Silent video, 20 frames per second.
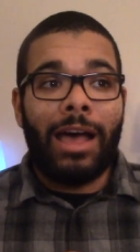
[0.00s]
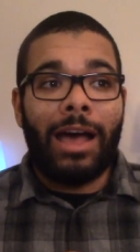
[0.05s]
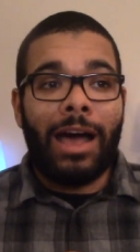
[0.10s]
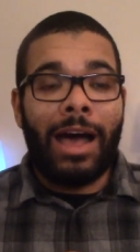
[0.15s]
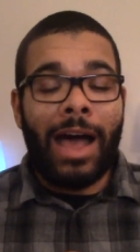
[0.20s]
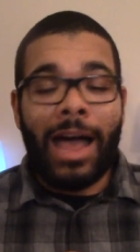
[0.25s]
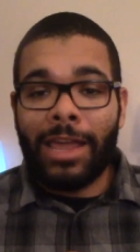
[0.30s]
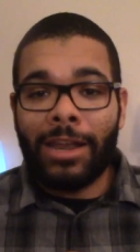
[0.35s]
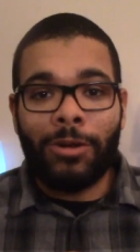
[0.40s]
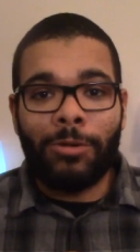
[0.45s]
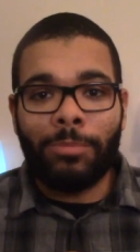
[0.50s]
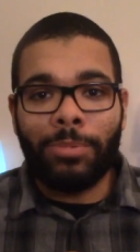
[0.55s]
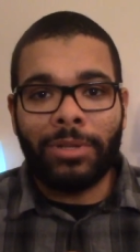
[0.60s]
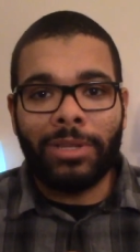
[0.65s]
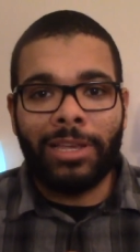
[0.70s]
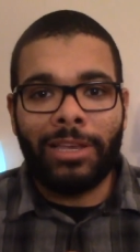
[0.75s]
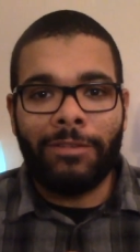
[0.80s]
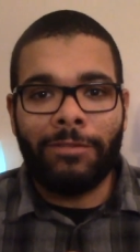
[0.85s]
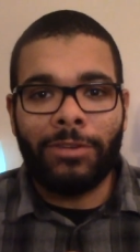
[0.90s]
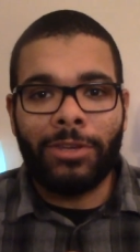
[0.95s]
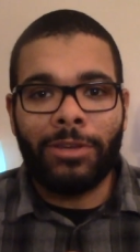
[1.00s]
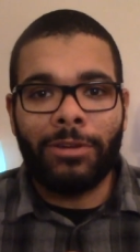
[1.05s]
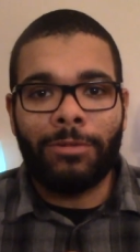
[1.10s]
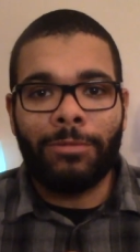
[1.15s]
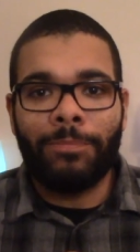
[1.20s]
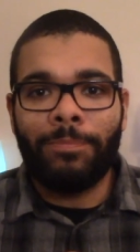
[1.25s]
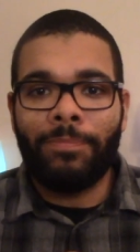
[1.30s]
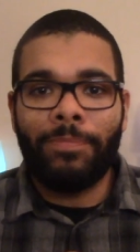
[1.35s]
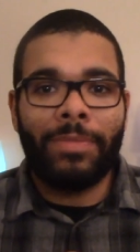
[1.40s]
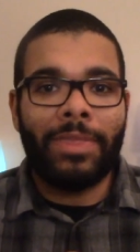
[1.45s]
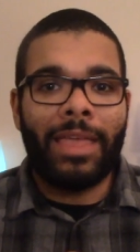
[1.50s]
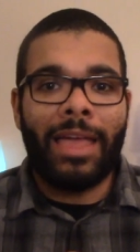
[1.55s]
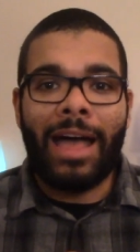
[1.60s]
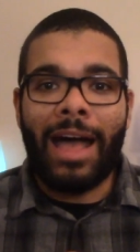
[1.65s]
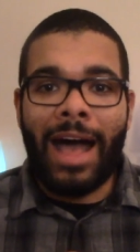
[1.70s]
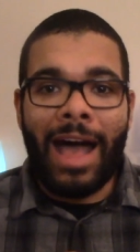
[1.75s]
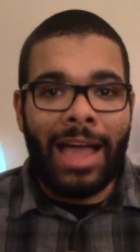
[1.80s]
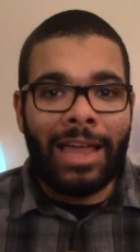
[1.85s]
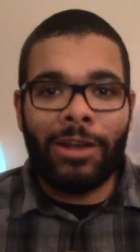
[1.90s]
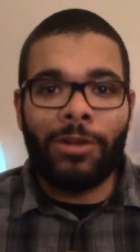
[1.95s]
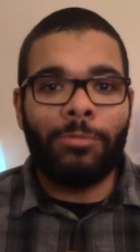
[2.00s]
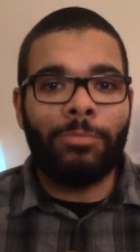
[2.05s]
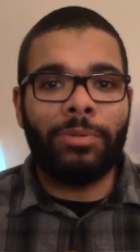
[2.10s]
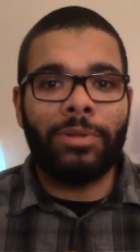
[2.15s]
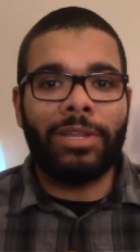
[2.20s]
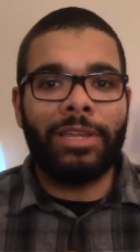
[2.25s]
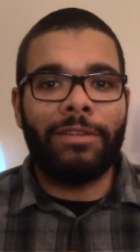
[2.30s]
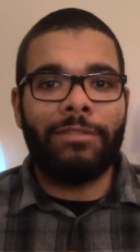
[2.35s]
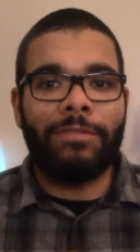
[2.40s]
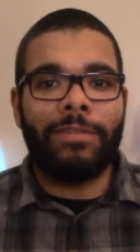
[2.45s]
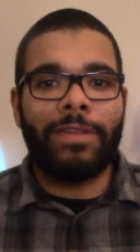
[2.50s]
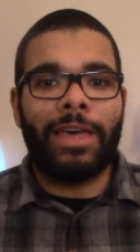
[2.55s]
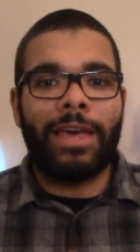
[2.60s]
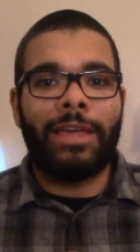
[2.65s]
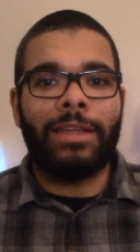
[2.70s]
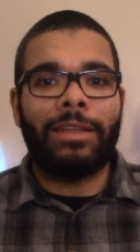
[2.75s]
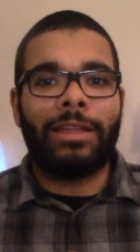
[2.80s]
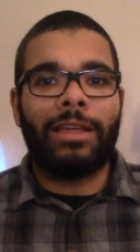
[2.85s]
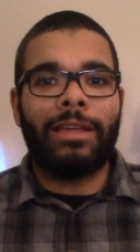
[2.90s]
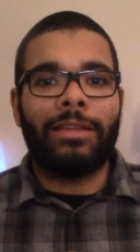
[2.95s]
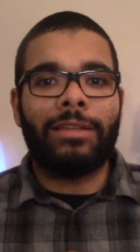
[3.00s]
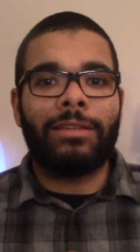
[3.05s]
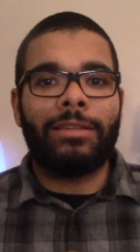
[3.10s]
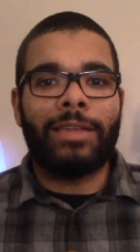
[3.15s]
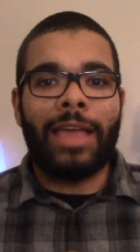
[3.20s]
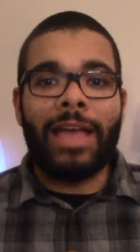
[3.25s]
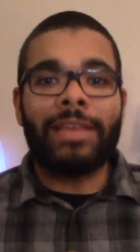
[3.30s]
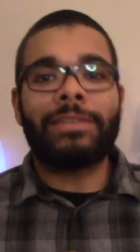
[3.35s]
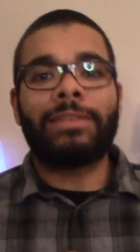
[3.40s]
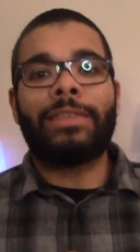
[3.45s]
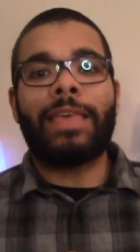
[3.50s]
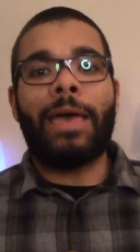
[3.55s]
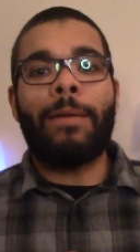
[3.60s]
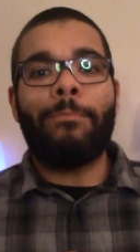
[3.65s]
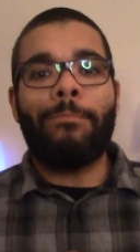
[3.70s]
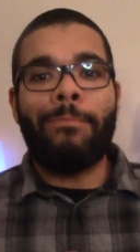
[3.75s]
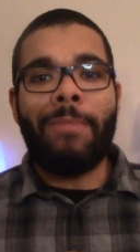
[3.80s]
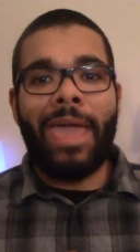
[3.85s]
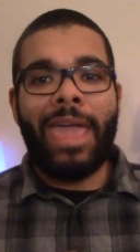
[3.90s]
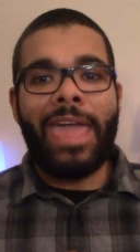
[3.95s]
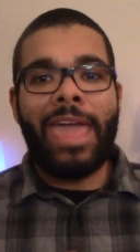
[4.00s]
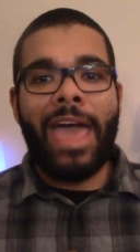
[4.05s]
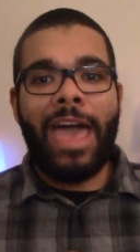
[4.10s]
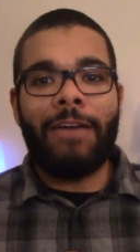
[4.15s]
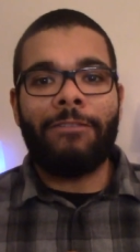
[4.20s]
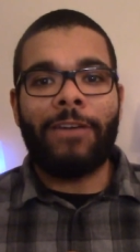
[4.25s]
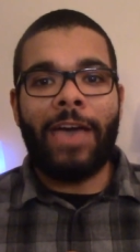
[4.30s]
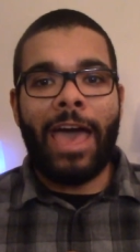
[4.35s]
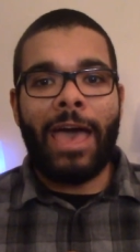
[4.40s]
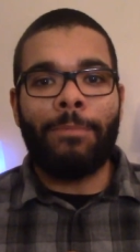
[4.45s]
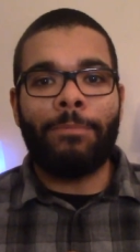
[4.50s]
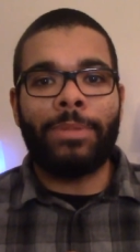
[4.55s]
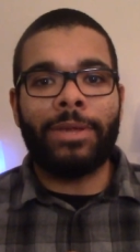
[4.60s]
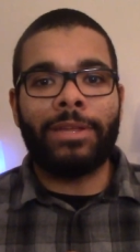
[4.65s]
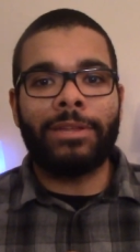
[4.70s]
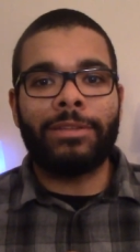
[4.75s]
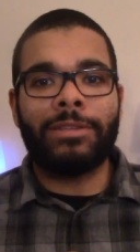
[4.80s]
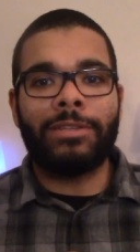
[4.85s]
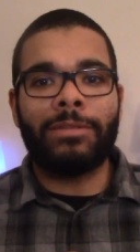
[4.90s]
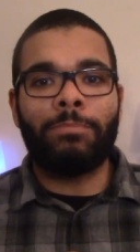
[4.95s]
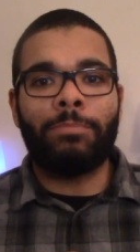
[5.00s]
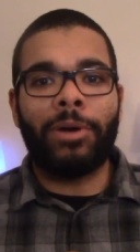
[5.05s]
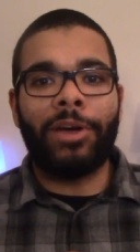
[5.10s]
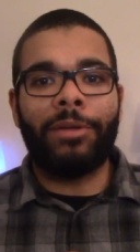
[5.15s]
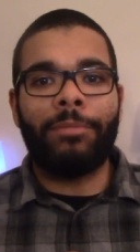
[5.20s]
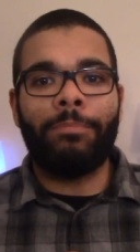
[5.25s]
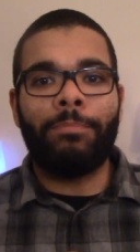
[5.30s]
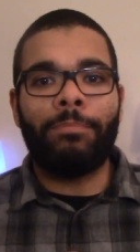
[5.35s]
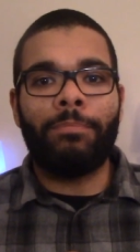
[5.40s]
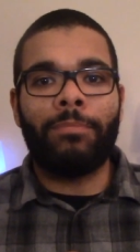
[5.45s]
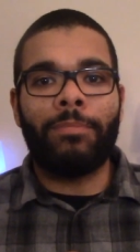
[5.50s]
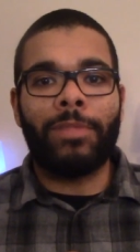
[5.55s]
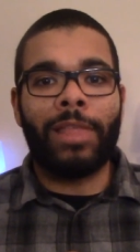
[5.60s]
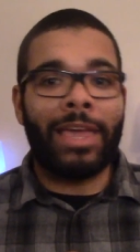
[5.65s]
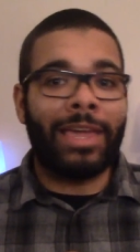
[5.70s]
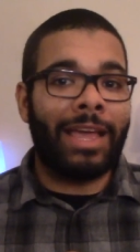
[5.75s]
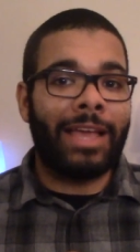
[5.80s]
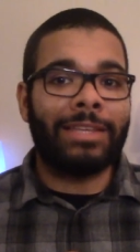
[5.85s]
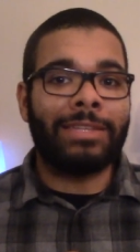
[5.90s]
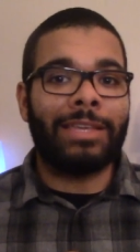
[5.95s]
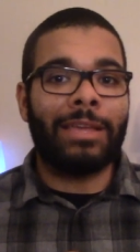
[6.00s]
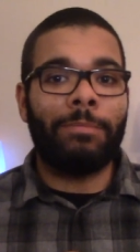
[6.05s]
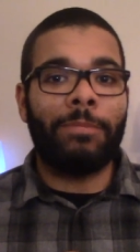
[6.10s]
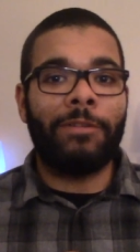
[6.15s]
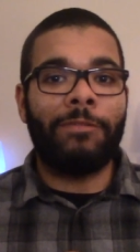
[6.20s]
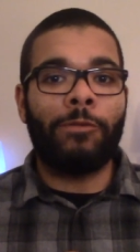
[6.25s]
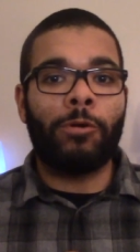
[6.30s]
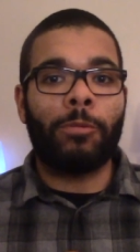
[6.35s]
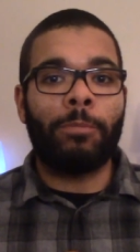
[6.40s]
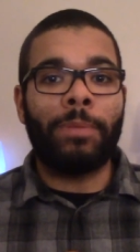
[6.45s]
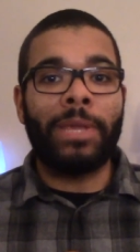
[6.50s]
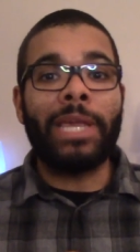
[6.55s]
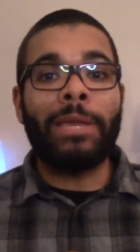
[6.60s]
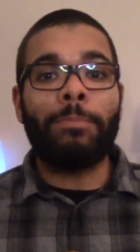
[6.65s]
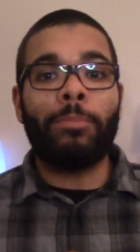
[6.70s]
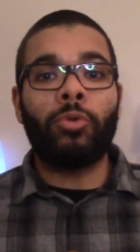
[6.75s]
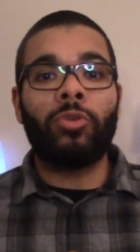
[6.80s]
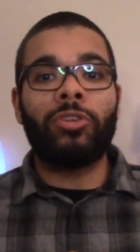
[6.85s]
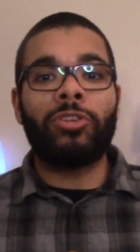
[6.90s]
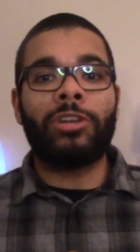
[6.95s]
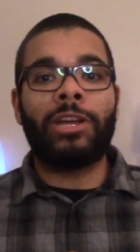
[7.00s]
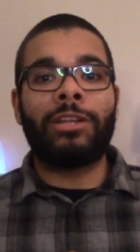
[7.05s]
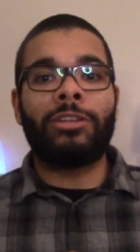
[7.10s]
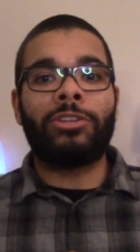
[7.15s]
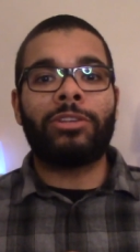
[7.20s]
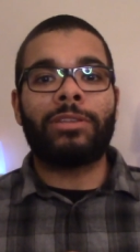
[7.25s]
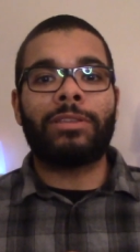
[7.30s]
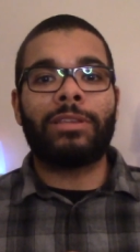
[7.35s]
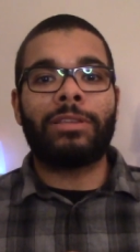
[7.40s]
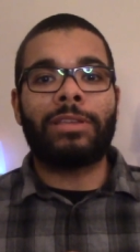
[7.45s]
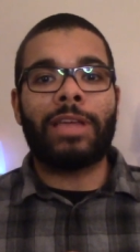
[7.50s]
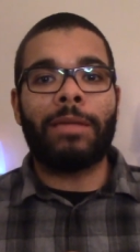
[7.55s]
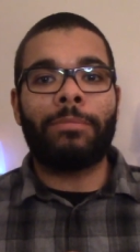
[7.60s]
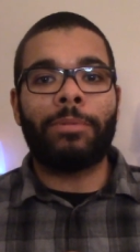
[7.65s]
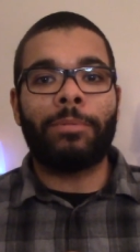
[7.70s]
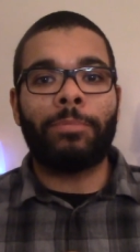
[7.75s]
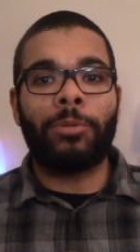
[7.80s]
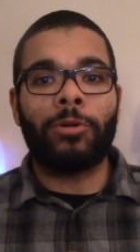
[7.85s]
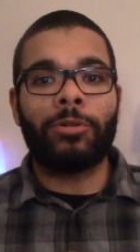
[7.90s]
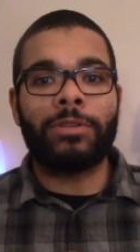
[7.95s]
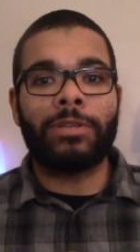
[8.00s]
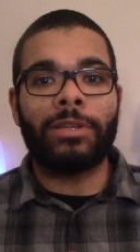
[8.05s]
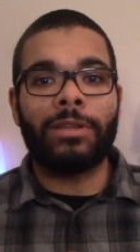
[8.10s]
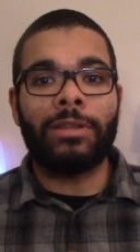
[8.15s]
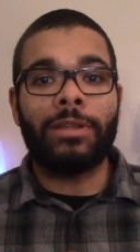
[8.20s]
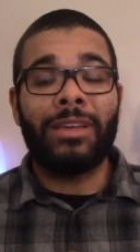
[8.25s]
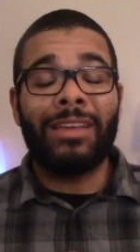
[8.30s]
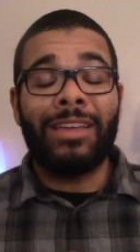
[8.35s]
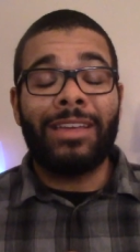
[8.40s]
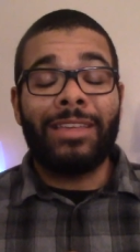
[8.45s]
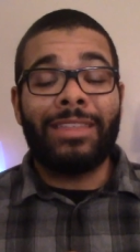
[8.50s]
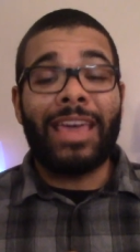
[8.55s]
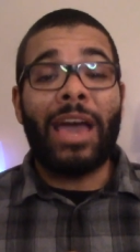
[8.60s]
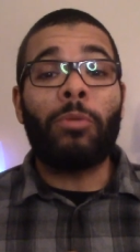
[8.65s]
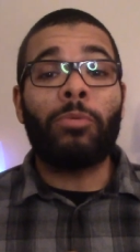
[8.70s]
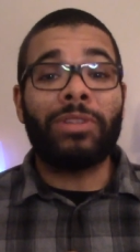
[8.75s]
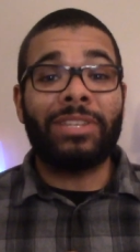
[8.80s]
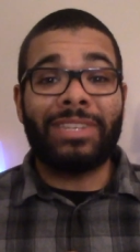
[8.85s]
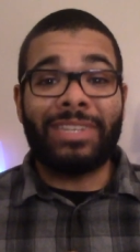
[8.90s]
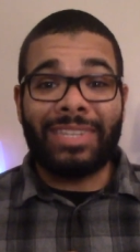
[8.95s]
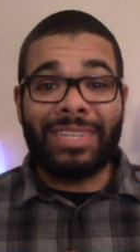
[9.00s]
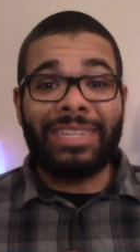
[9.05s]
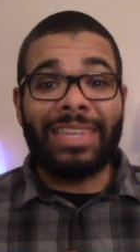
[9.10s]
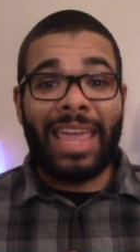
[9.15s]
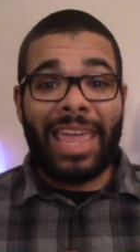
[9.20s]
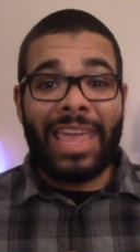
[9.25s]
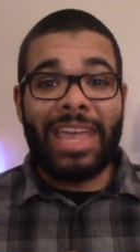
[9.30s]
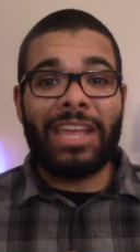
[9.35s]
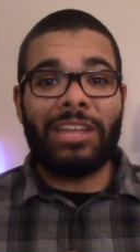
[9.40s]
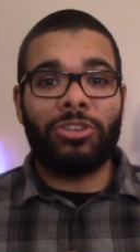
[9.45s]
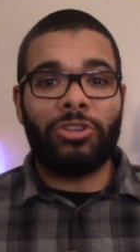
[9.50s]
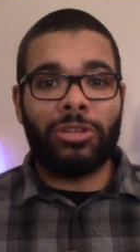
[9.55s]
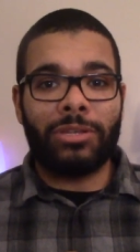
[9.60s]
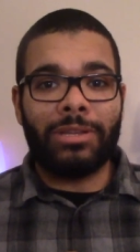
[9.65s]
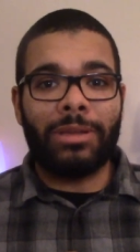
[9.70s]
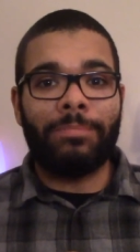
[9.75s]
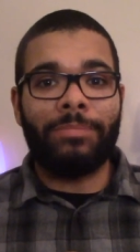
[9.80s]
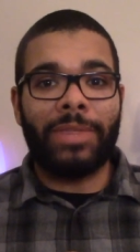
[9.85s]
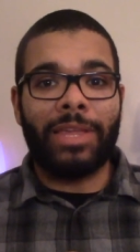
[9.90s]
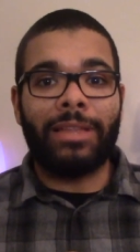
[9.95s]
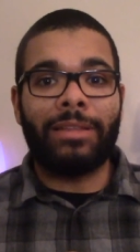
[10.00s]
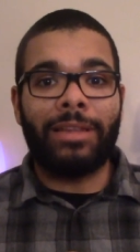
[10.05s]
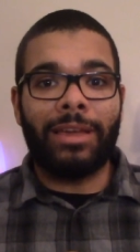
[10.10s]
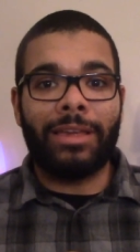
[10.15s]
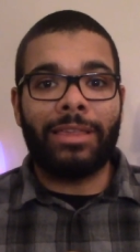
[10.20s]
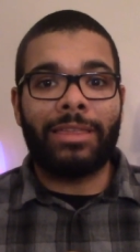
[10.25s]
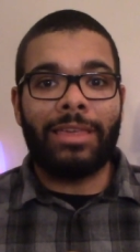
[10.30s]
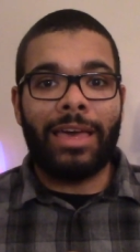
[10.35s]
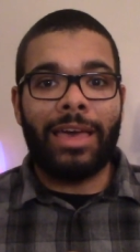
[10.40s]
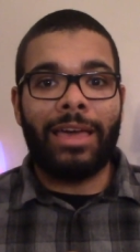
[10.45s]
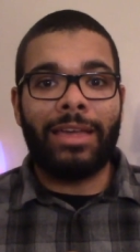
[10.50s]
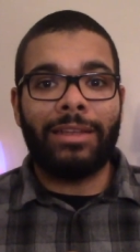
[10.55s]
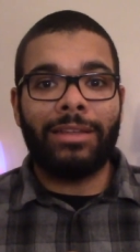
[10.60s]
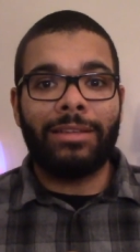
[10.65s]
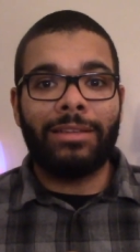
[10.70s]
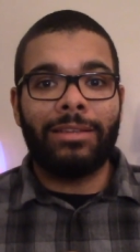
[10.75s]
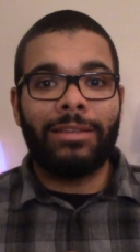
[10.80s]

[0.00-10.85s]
I don't believe you. I don't believe that. Yes, that may have happened, but like I said before, Pete Buttigieg is the type of person that would stage something like that.